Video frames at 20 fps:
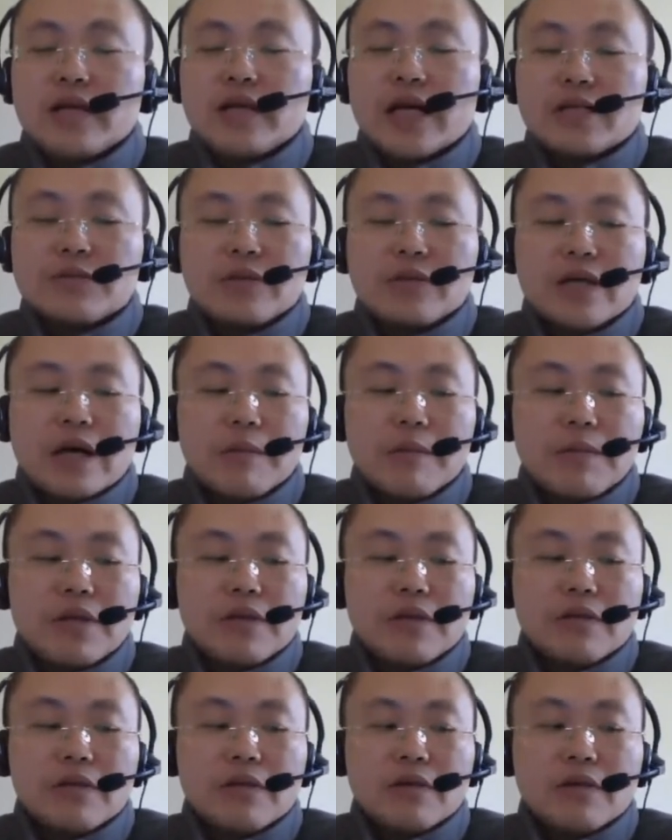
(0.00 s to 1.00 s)
Actually, I
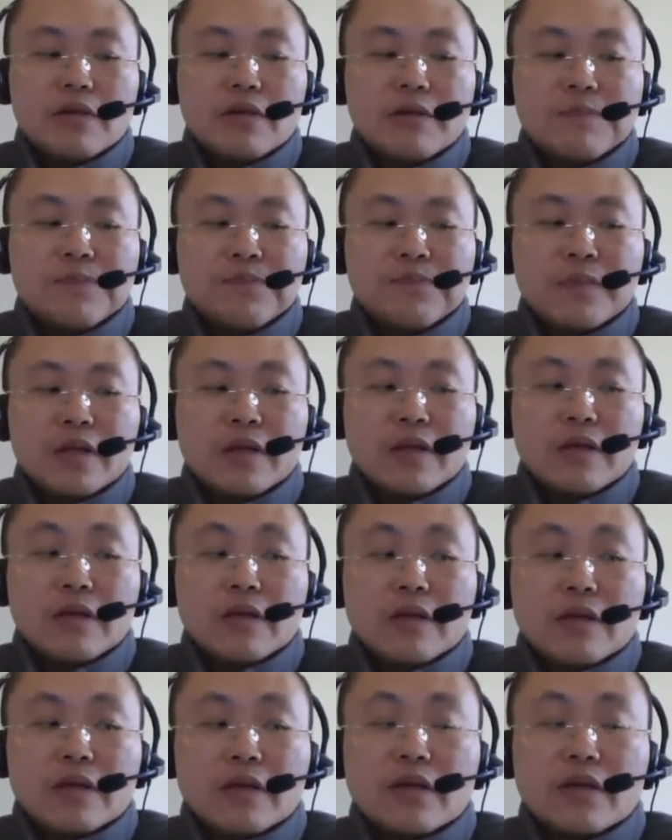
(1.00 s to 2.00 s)
mean the
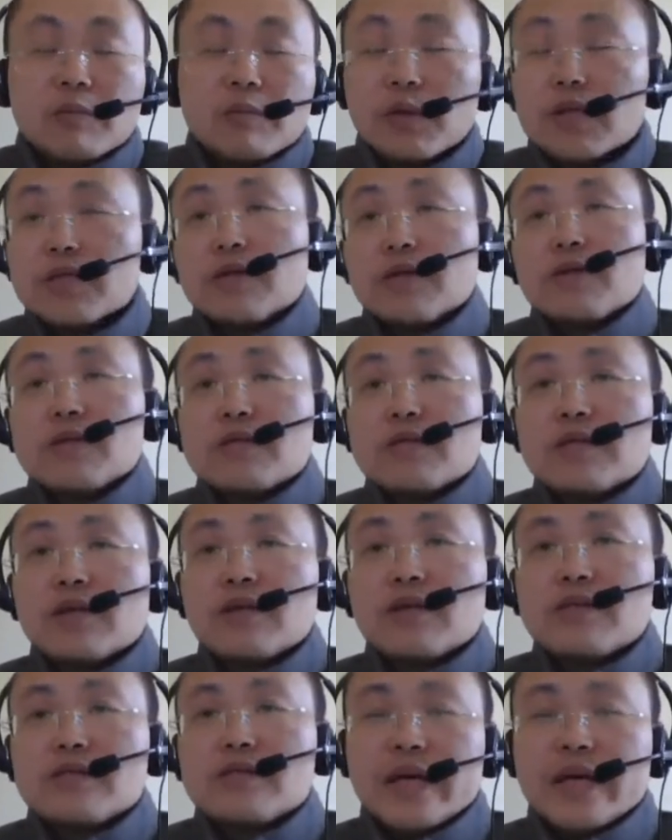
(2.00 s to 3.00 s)
commercial
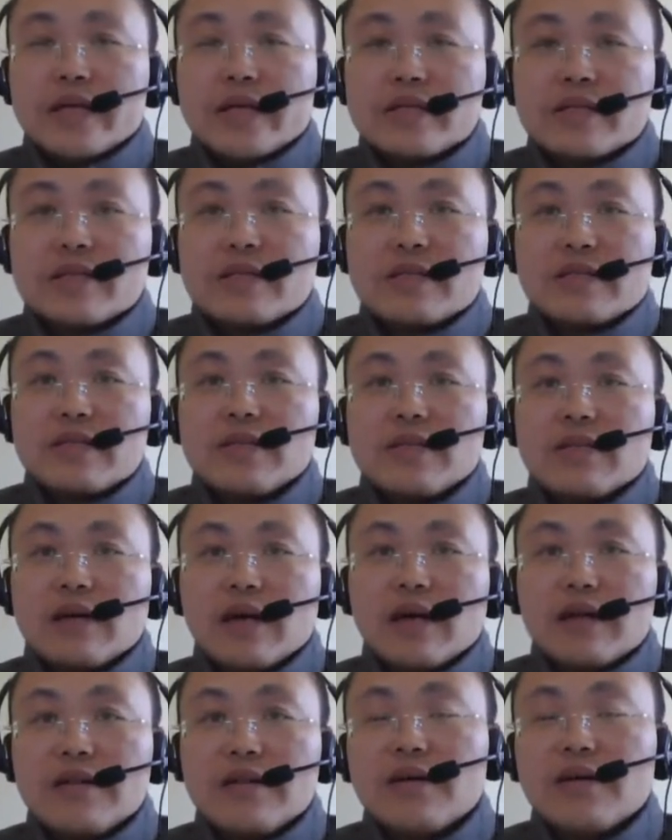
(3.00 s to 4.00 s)
success.
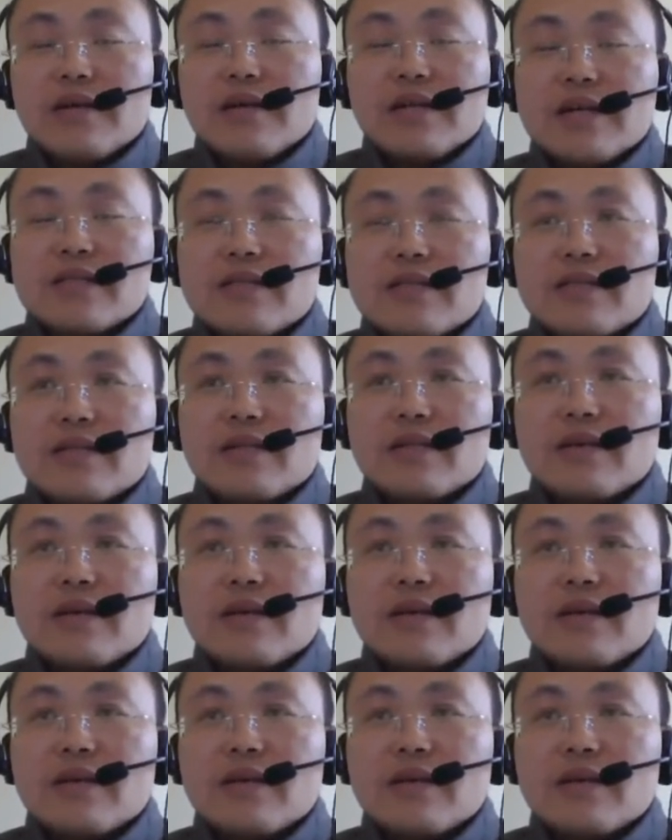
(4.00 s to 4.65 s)
I think that's